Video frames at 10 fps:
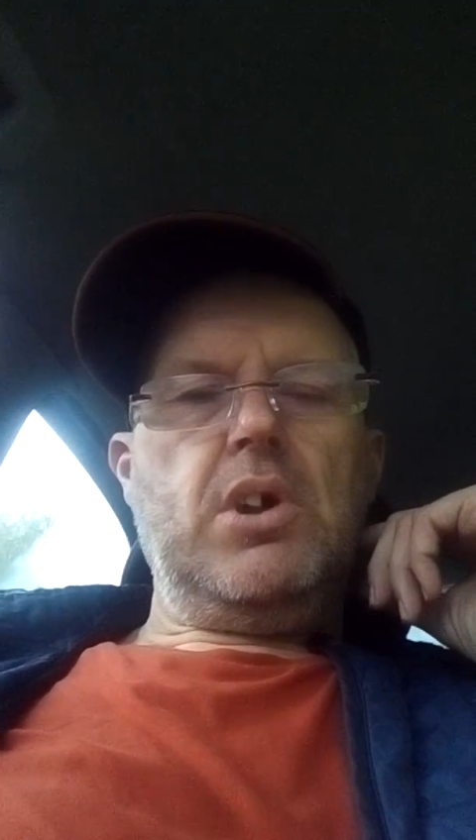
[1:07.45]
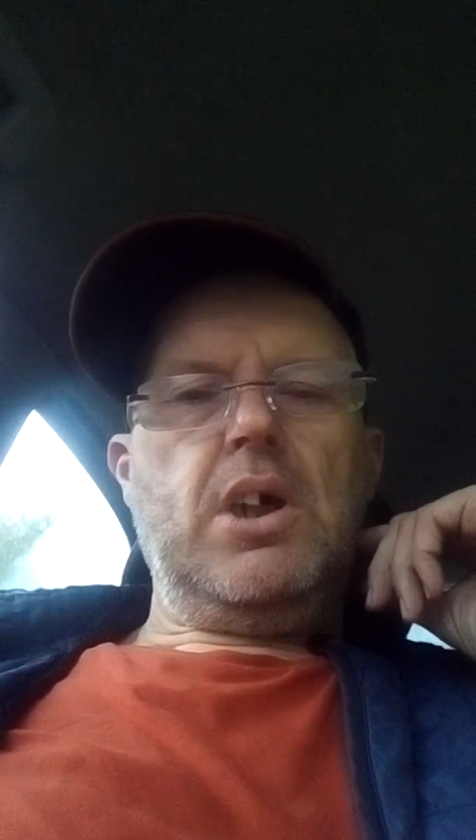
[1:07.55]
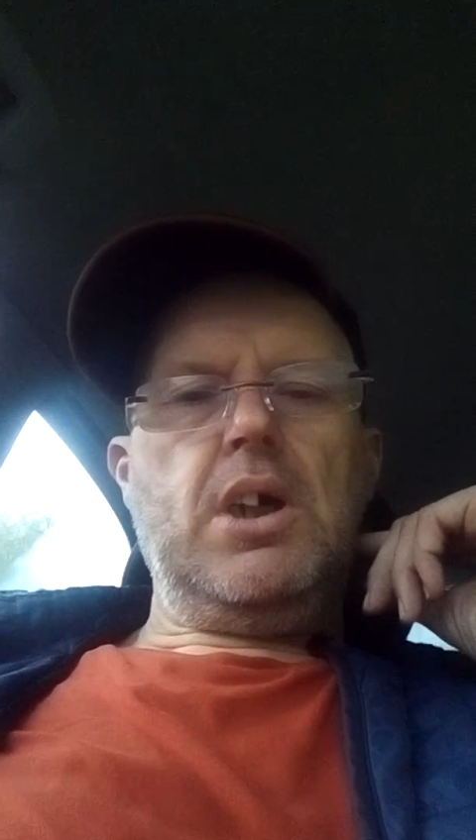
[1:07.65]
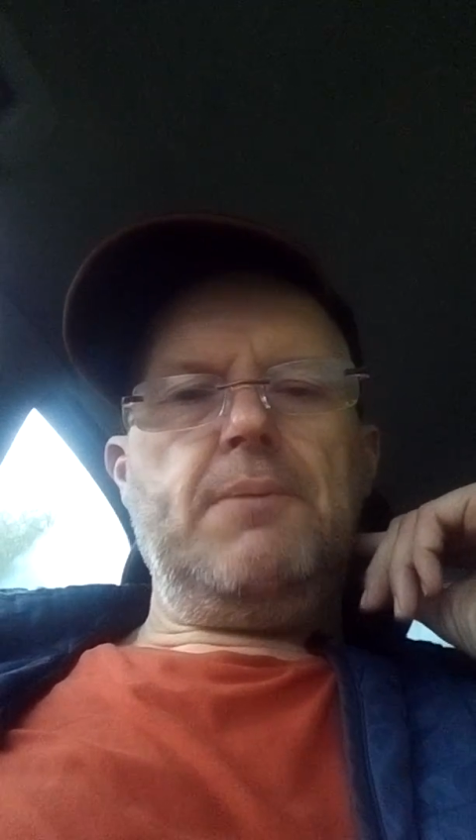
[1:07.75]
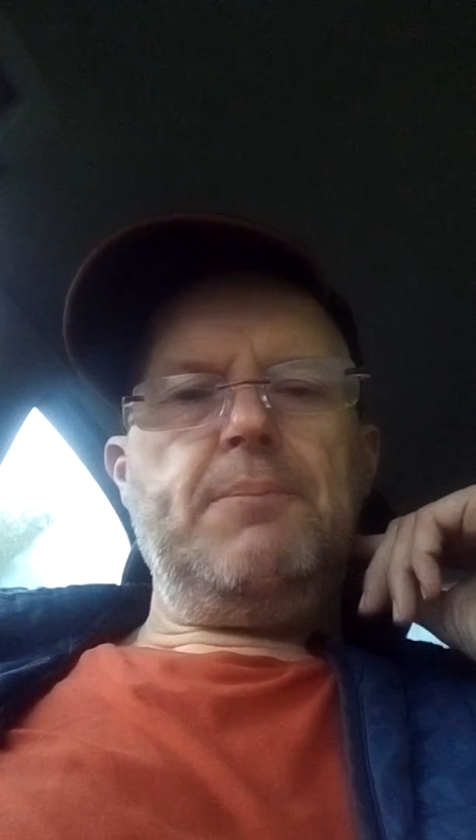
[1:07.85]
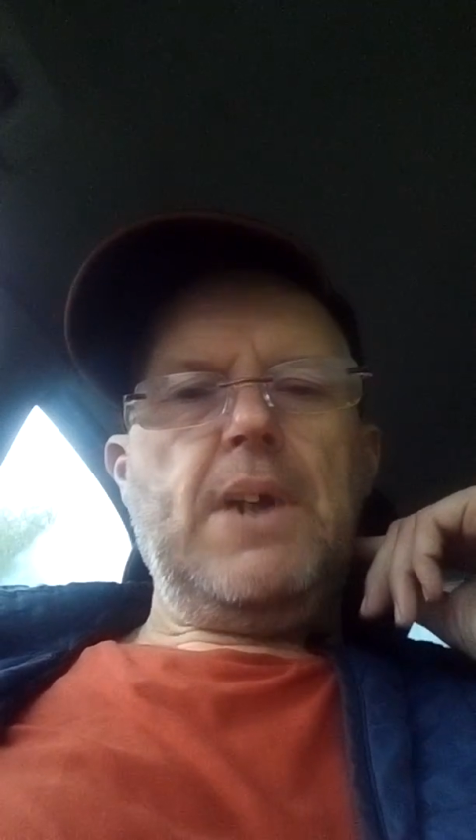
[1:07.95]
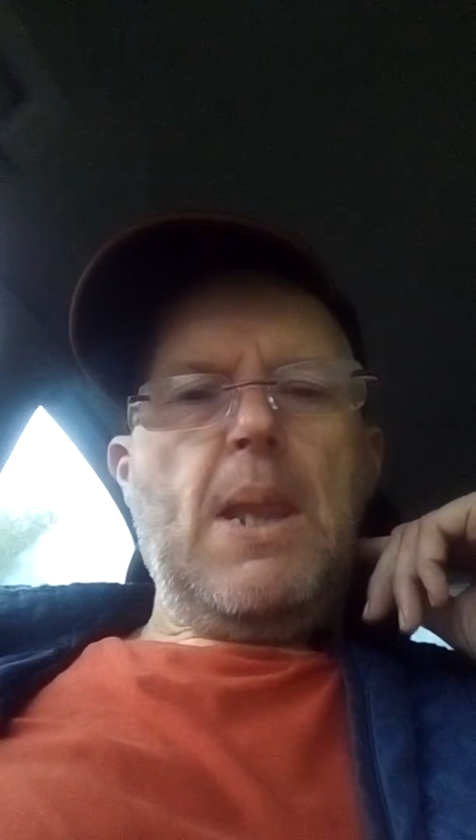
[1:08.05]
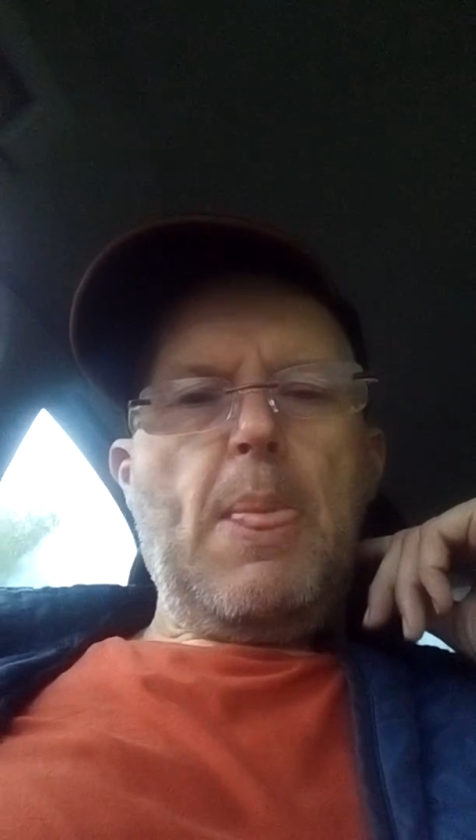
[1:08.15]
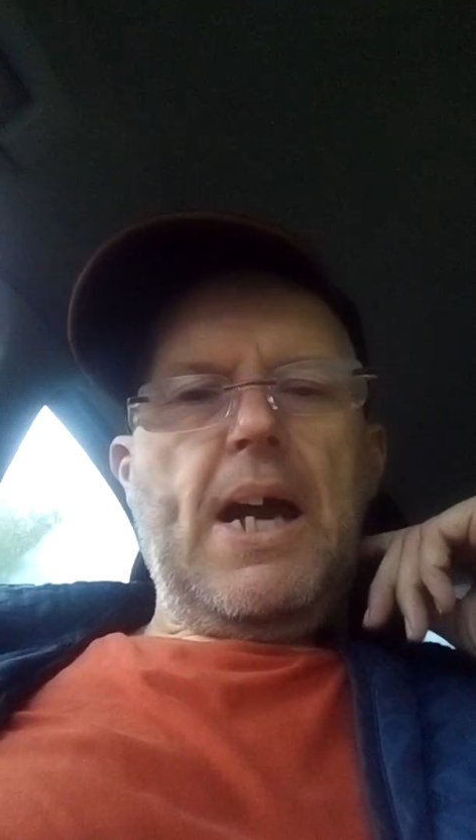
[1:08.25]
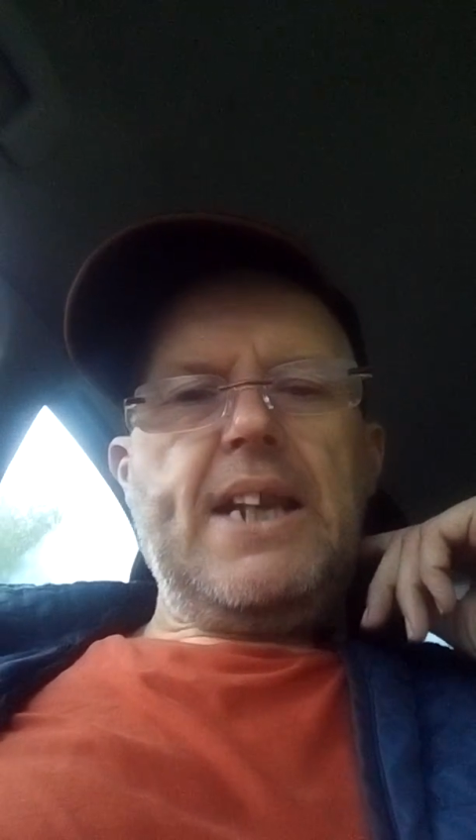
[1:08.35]
And
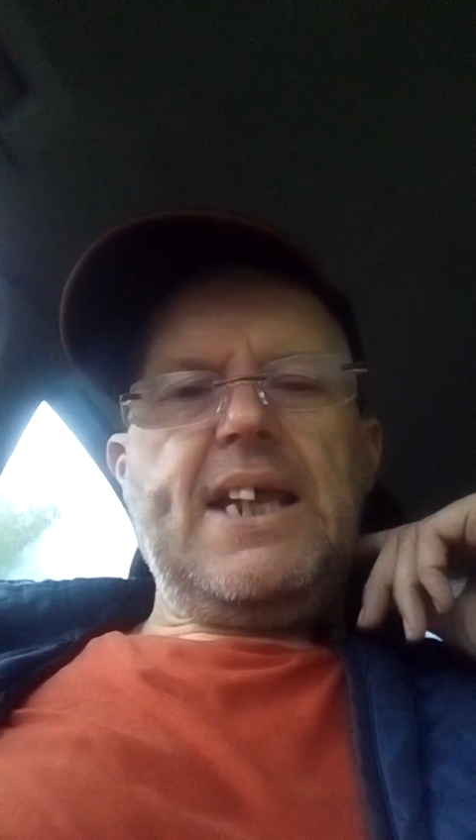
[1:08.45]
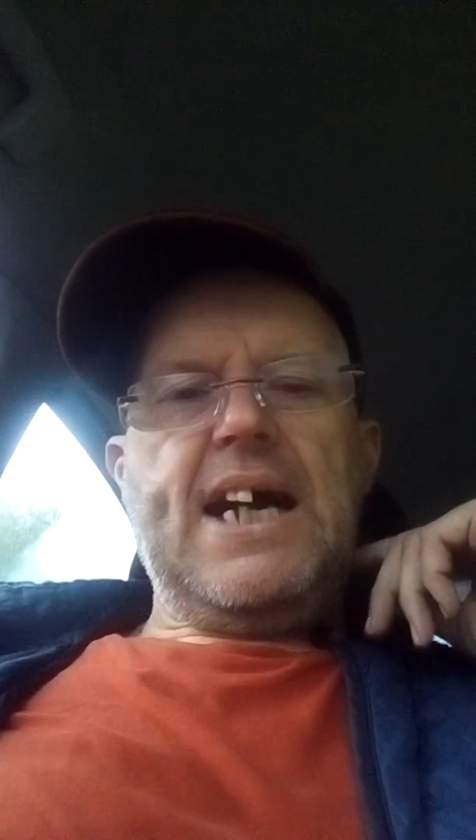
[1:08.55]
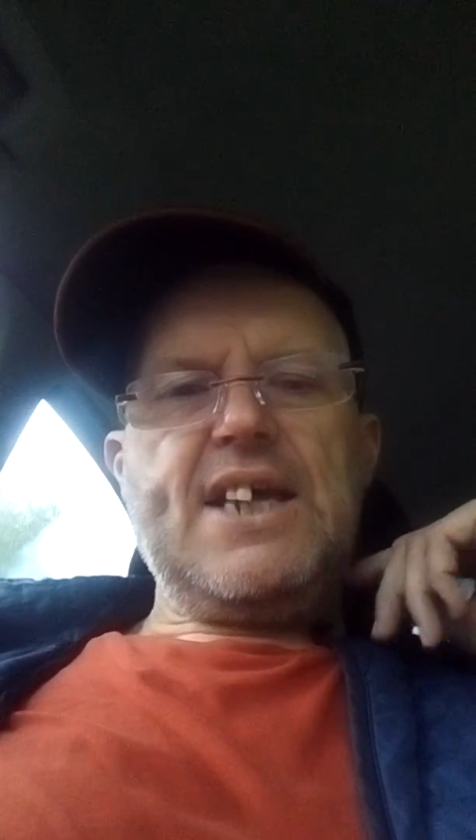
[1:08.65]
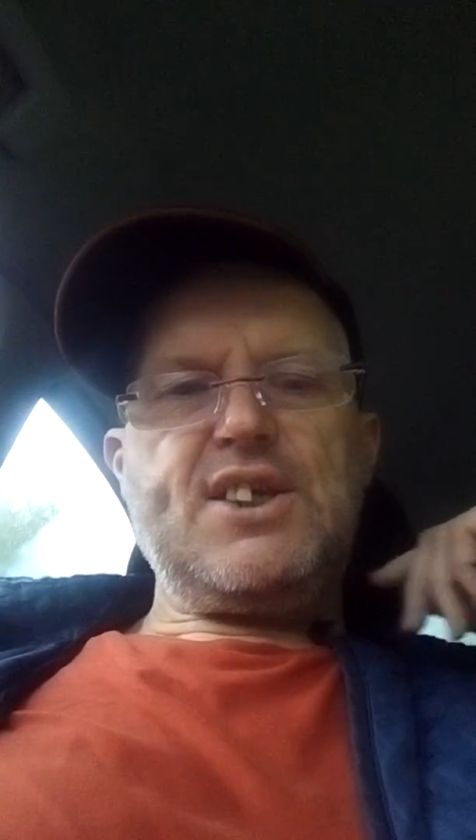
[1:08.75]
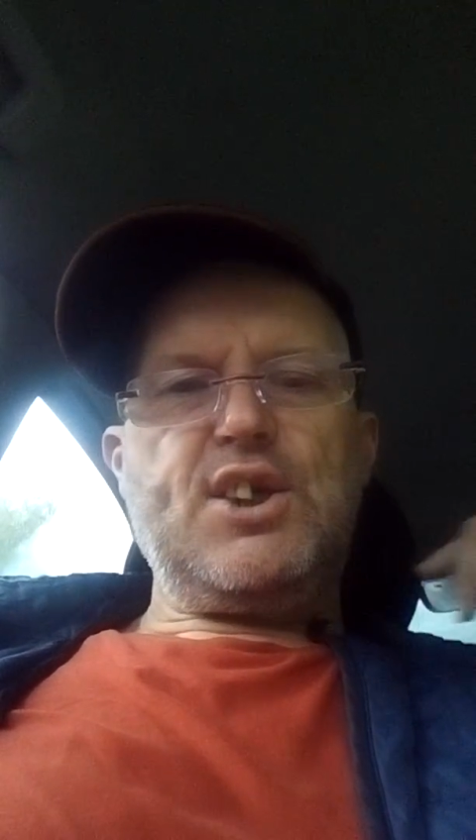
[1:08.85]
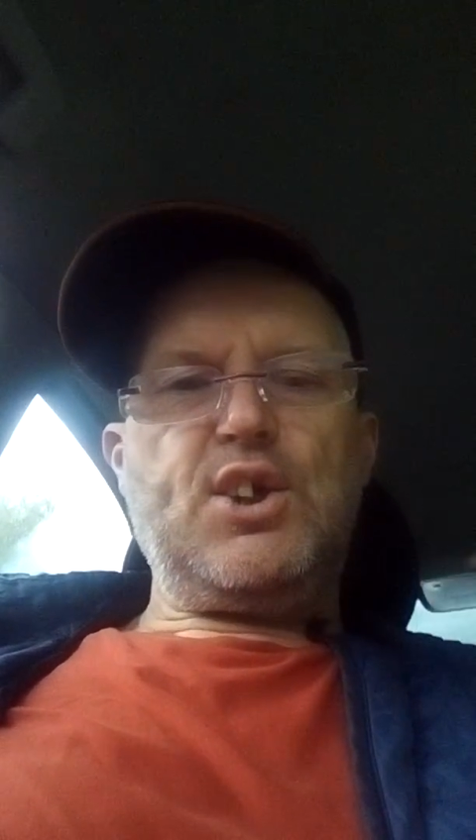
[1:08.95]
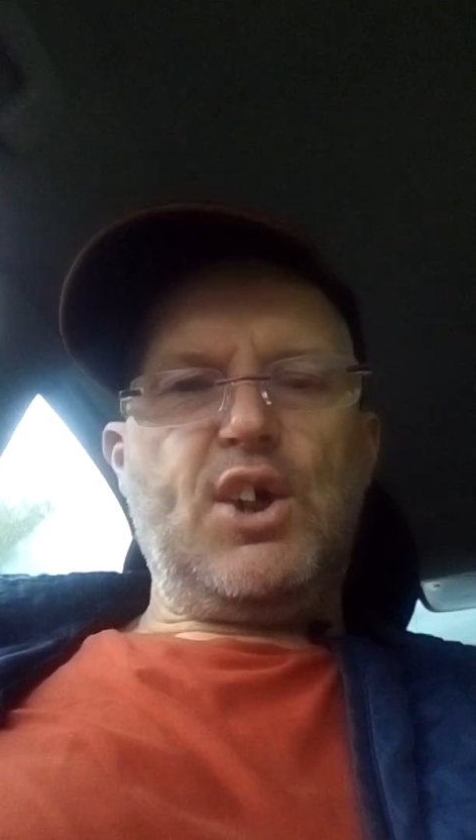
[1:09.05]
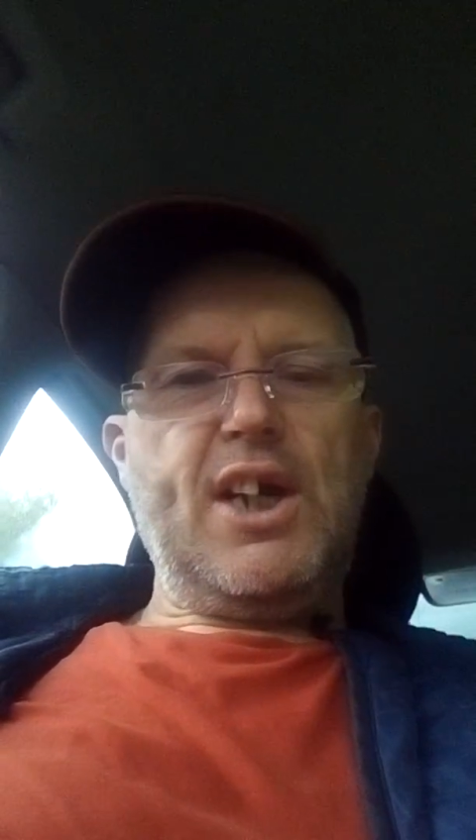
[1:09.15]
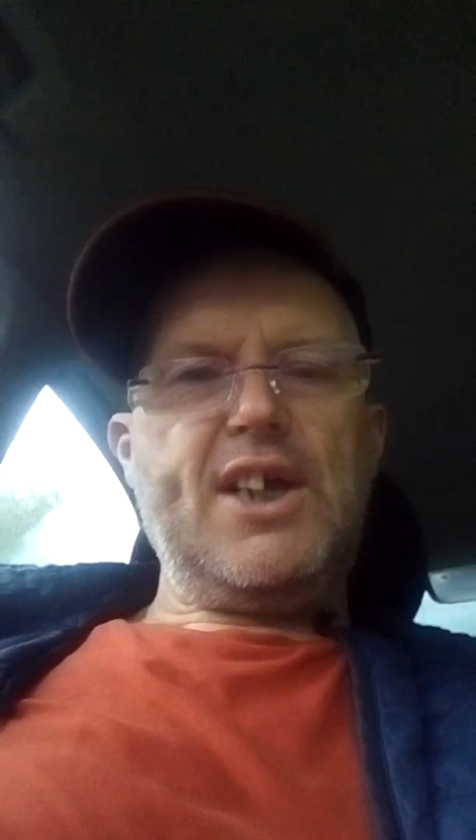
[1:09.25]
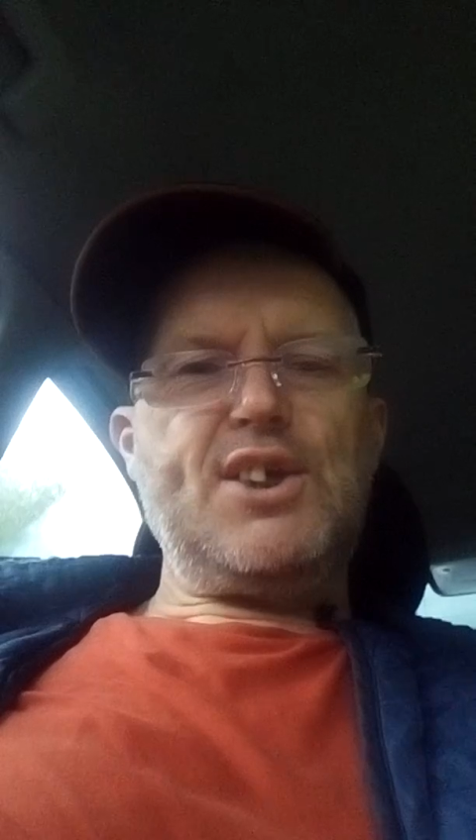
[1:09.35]

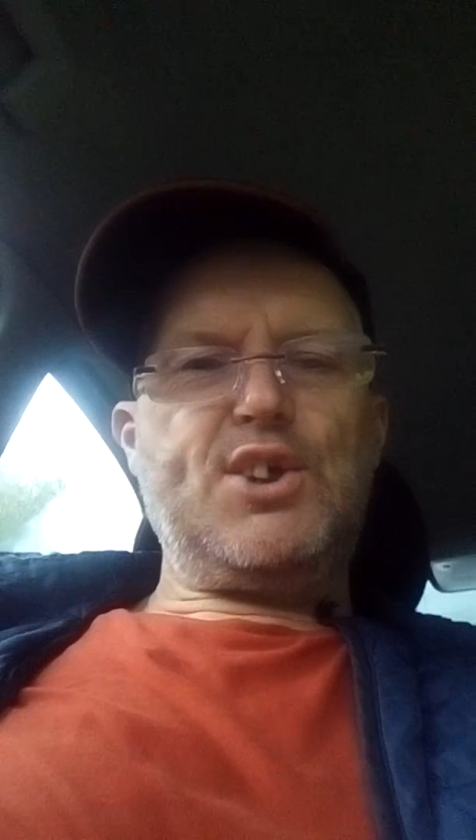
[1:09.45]
it's